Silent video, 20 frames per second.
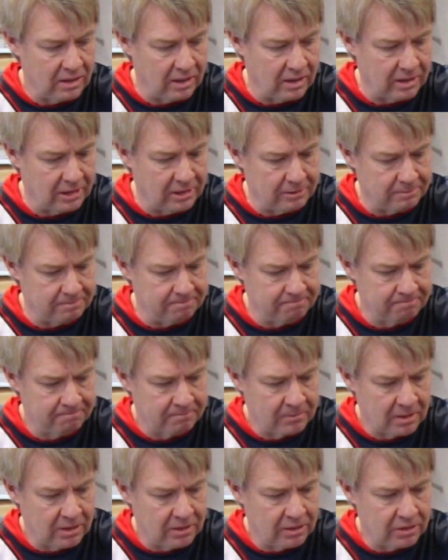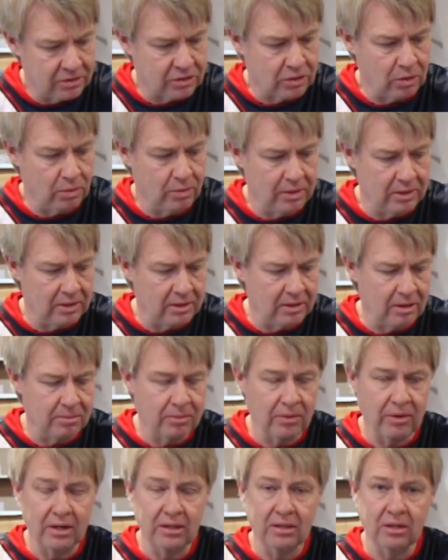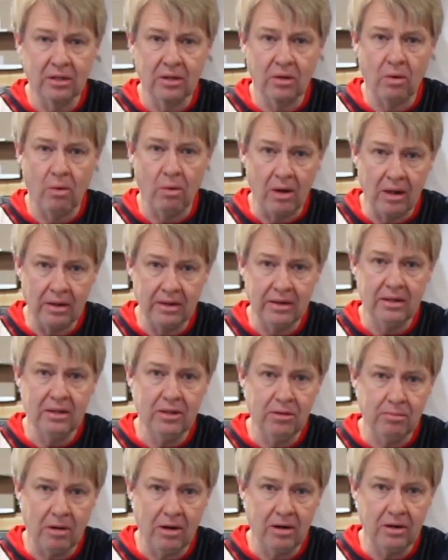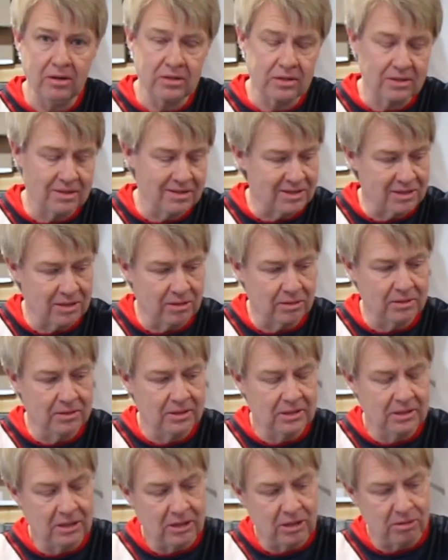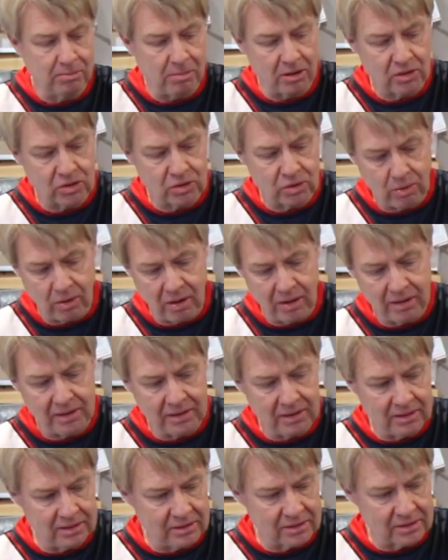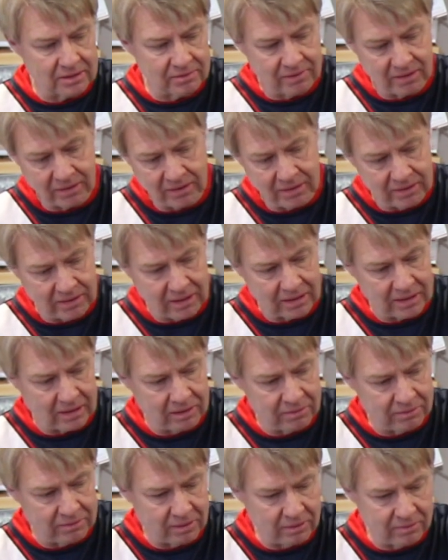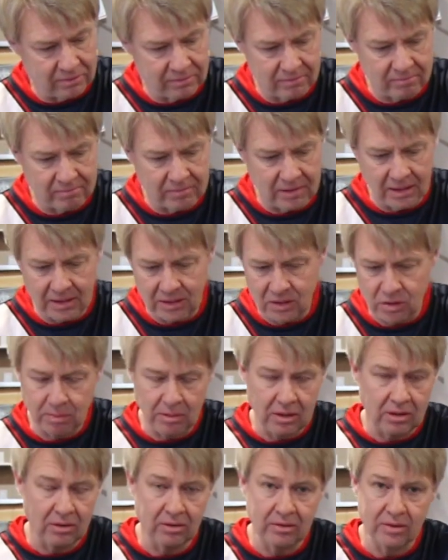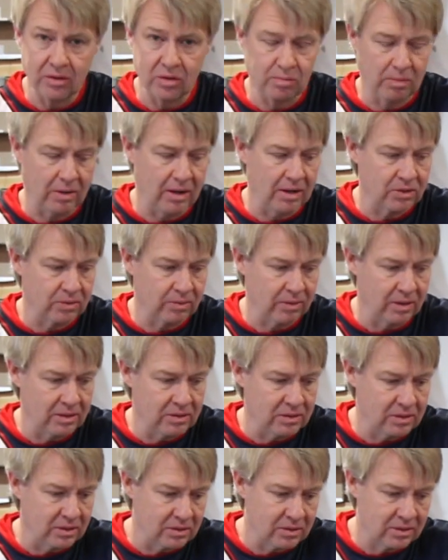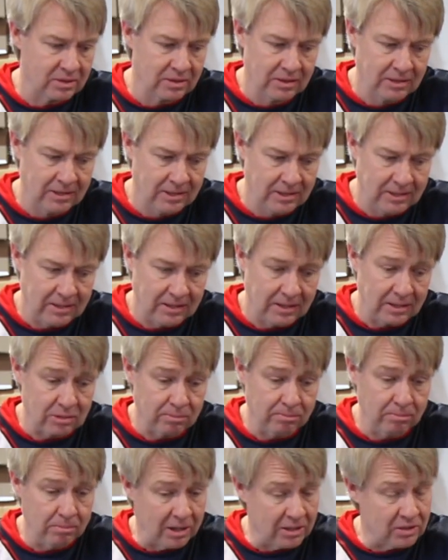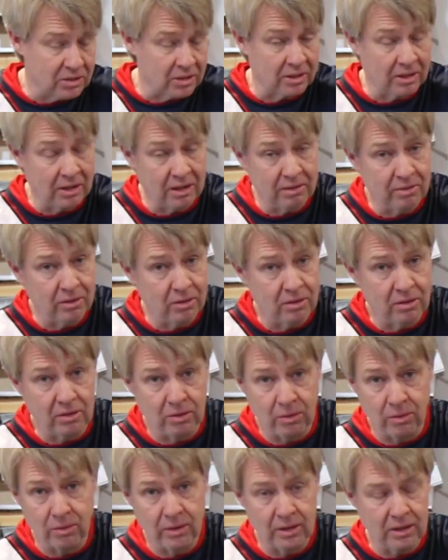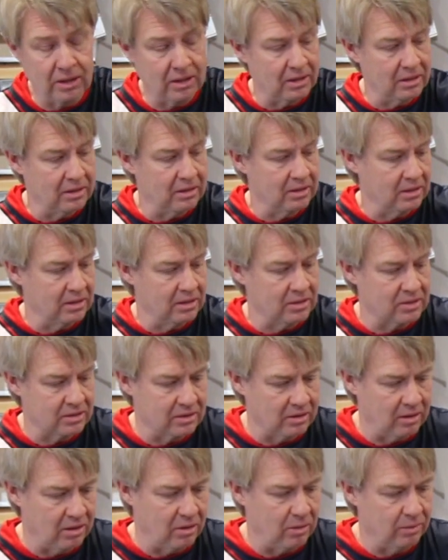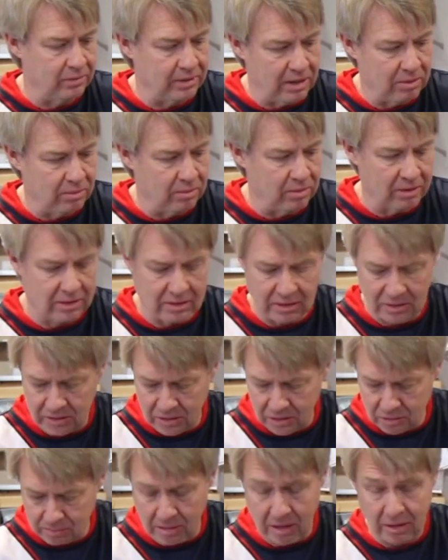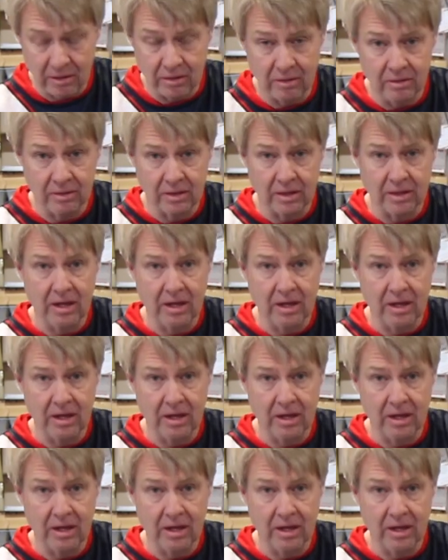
let's go in and upgrade the quality of the parts, because the parts quality is very indicative of any speaker in this price range. It's budget level oriented. It's the whole network is just mounted on the